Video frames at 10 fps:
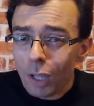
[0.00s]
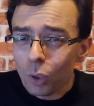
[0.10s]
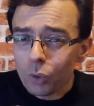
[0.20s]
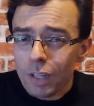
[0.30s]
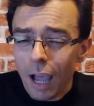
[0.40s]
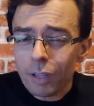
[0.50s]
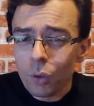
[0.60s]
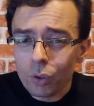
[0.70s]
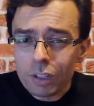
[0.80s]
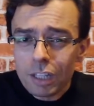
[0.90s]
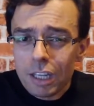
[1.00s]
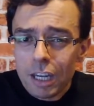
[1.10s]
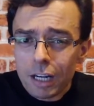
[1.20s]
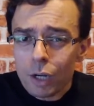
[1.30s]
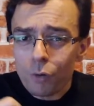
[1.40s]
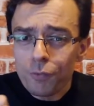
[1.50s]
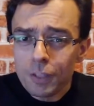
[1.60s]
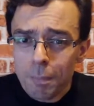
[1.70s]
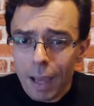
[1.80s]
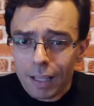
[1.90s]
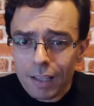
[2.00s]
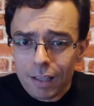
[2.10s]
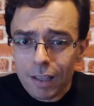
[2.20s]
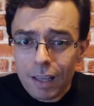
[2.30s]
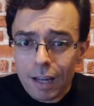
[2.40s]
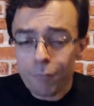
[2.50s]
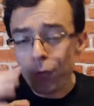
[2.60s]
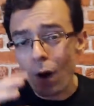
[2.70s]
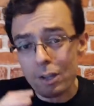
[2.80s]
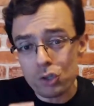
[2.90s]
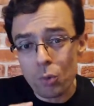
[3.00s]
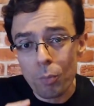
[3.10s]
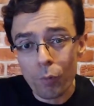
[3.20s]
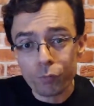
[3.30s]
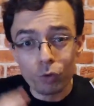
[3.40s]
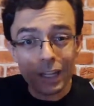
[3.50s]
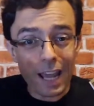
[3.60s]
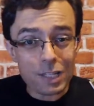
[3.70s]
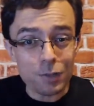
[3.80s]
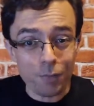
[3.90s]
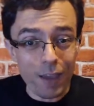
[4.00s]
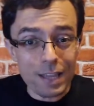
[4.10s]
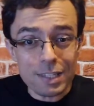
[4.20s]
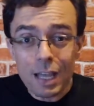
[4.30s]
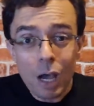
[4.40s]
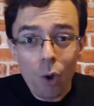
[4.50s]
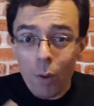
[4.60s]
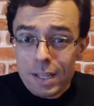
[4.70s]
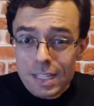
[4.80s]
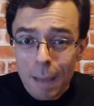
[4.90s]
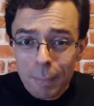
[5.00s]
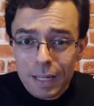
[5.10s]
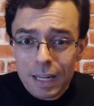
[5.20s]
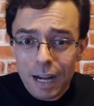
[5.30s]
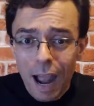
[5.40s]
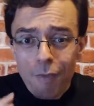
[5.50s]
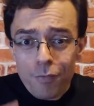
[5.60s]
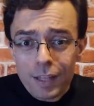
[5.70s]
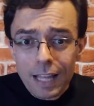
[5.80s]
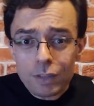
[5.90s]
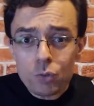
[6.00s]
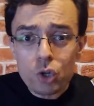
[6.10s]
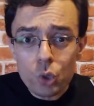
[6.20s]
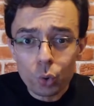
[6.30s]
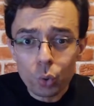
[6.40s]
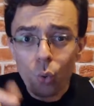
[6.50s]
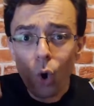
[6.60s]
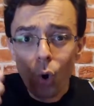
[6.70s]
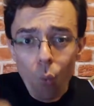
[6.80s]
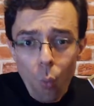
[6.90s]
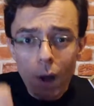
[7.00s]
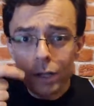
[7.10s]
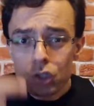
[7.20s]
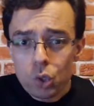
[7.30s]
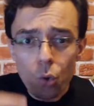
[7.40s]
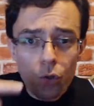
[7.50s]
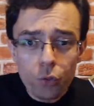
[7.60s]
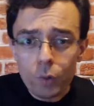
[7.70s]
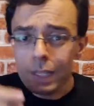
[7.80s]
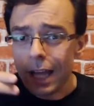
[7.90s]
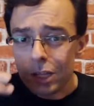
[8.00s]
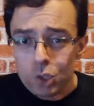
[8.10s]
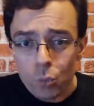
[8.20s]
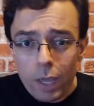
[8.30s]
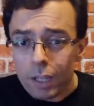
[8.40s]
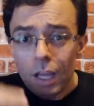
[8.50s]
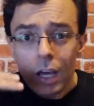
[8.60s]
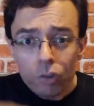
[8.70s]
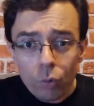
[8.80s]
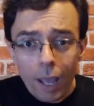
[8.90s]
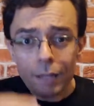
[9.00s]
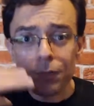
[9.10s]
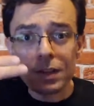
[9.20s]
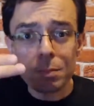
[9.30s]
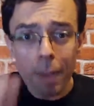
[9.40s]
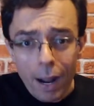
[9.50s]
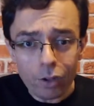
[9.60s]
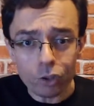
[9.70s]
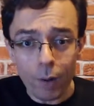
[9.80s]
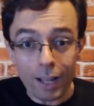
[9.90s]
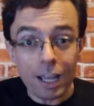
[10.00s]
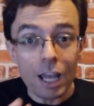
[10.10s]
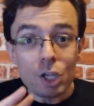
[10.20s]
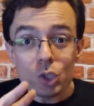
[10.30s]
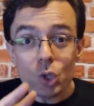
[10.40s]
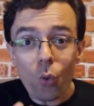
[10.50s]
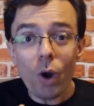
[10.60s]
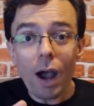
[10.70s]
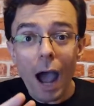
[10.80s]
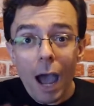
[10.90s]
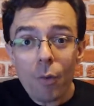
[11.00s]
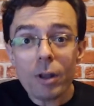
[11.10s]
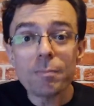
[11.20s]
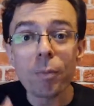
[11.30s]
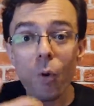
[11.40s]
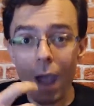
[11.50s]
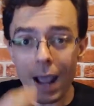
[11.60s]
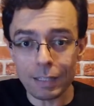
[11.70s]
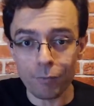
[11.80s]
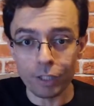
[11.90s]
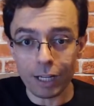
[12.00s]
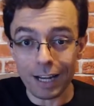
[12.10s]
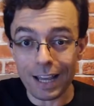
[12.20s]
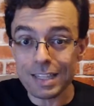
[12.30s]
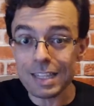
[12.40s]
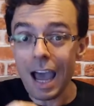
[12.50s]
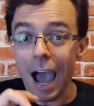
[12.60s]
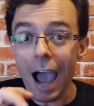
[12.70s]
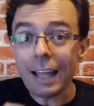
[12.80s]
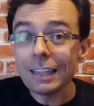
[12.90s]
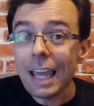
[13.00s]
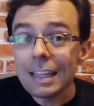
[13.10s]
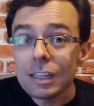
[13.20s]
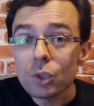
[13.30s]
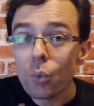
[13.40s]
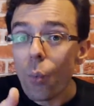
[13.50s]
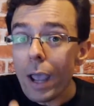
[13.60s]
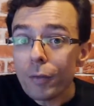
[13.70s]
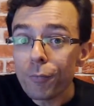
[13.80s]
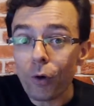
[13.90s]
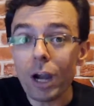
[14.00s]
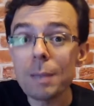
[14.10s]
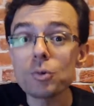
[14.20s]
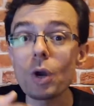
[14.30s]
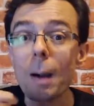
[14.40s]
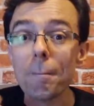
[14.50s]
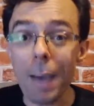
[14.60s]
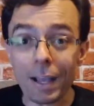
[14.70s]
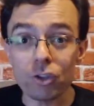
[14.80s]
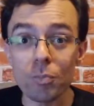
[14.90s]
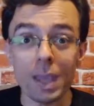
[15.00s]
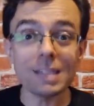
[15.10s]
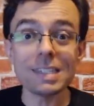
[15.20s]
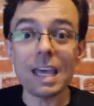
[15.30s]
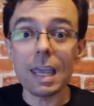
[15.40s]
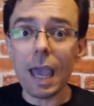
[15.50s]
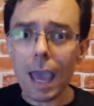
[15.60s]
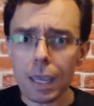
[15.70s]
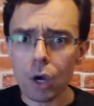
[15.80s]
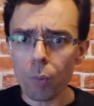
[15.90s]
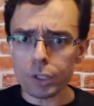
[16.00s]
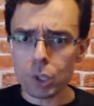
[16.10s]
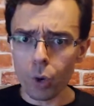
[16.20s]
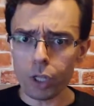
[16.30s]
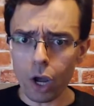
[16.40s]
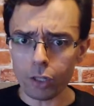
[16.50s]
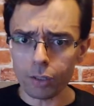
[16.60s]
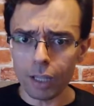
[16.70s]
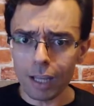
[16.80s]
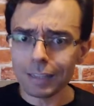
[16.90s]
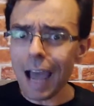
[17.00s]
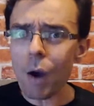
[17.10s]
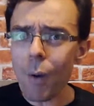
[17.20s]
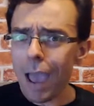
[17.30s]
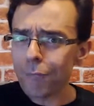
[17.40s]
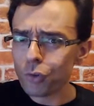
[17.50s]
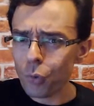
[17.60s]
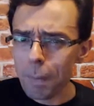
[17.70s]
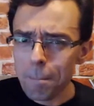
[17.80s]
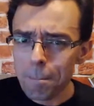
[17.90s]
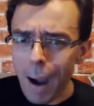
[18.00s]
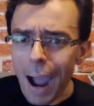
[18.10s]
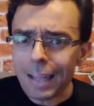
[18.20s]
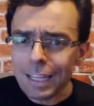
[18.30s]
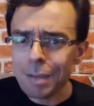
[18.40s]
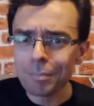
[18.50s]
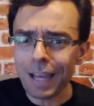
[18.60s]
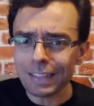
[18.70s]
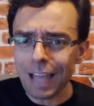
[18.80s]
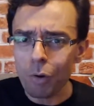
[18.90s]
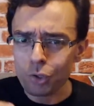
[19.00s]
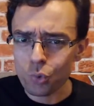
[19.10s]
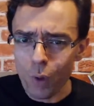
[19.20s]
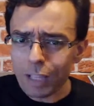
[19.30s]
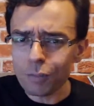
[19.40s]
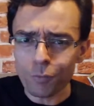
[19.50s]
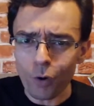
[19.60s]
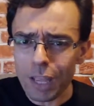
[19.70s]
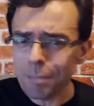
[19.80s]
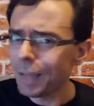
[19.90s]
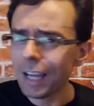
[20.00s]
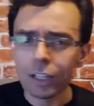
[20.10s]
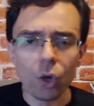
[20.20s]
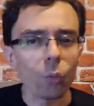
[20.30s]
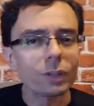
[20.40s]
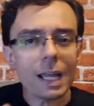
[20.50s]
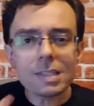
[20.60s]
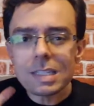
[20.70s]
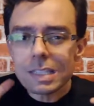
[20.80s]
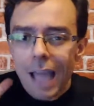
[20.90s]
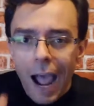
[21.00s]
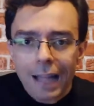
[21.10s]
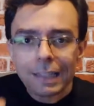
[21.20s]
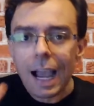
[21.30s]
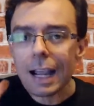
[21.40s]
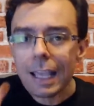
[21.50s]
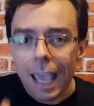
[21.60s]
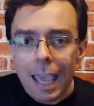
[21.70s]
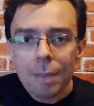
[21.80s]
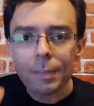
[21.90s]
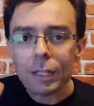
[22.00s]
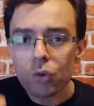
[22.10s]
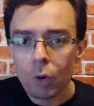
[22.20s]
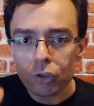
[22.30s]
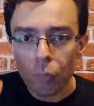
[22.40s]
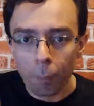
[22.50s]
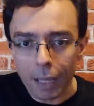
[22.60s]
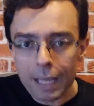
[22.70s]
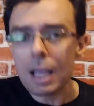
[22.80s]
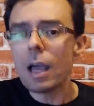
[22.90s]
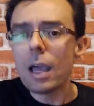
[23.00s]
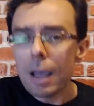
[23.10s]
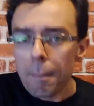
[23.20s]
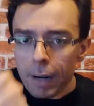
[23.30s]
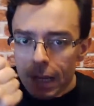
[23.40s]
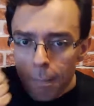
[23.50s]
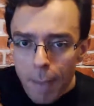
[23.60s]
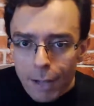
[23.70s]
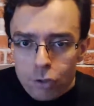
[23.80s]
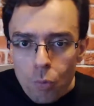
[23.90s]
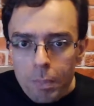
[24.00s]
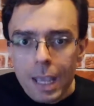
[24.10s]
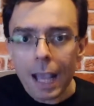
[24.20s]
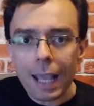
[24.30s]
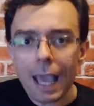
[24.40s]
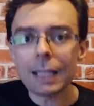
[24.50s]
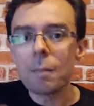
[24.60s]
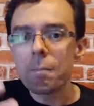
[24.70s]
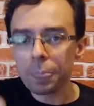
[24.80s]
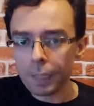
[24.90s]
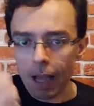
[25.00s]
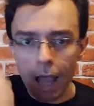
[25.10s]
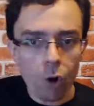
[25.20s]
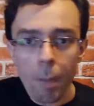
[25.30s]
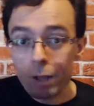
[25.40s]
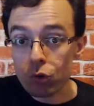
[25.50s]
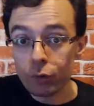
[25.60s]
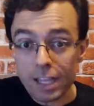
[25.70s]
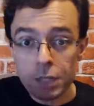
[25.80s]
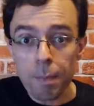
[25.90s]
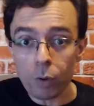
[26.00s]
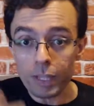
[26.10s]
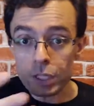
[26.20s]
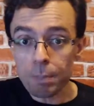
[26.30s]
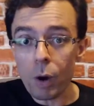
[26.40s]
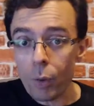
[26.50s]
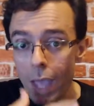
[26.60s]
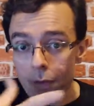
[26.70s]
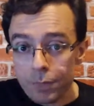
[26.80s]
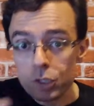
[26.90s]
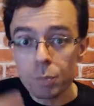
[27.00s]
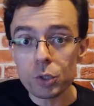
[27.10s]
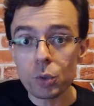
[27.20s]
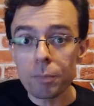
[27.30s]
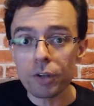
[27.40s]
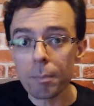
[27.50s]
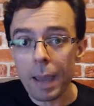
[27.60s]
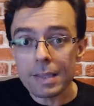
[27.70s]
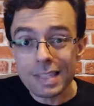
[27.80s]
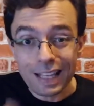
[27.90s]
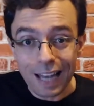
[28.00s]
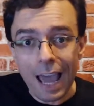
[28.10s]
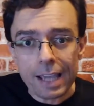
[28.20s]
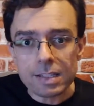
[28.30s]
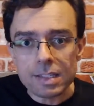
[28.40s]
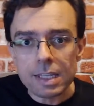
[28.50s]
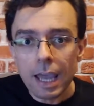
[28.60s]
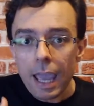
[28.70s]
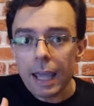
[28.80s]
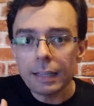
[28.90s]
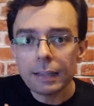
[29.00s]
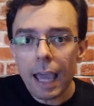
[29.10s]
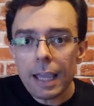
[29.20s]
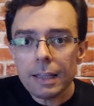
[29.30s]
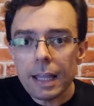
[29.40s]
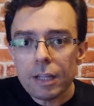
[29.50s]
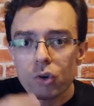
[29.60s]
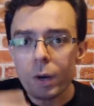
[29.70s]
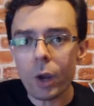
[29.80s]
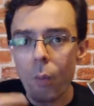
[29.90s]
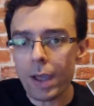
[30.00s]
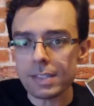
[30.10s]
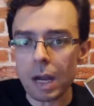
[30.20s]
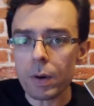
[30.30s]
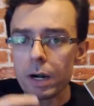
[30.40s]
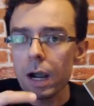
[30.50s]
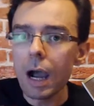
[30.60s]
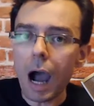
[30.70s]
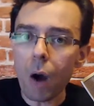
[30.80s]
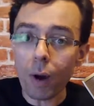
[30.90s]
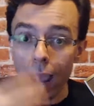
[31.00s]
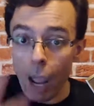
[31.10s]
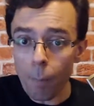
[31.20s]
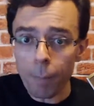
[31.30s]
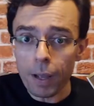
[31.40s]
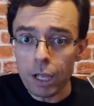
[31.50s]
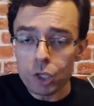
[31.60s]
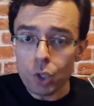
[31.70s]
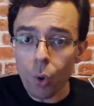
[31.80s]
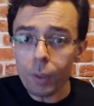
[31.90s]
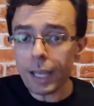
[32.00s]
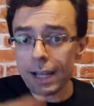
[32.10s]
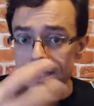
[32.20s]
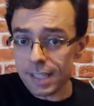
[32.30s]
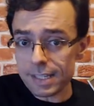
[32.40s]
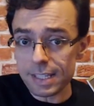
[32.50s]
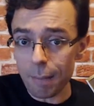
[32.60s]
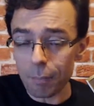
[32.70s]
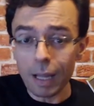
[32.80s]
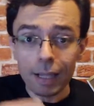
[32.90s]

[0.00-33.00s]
I don't I don't hear your feedback here for us to move to the next phase. What is happening here? I think that we should do one, two, three next week to get things back on track. So I went proactive on the clients. I didn't wait for him to come back to me and say, hey, what's going on? Now I have to remind him that I was waiting for him. No, that's not a game that you want to play. Bring him back to me again. I go back to DeskPal. DeskPal, we have subscription-based clients, and they need to request our, our help so we can assist them.